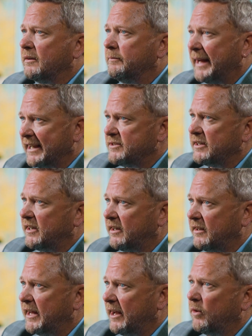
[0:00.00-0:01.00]

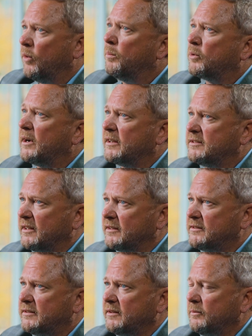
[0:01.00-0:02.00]
managing that whole
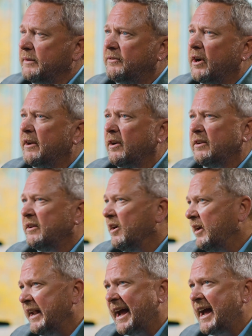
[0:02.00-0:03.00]
process, we've cut it
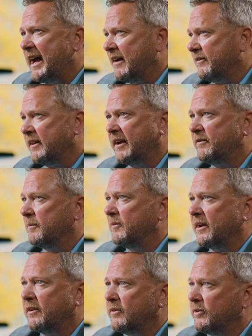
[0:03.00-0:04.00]
in half, I think from like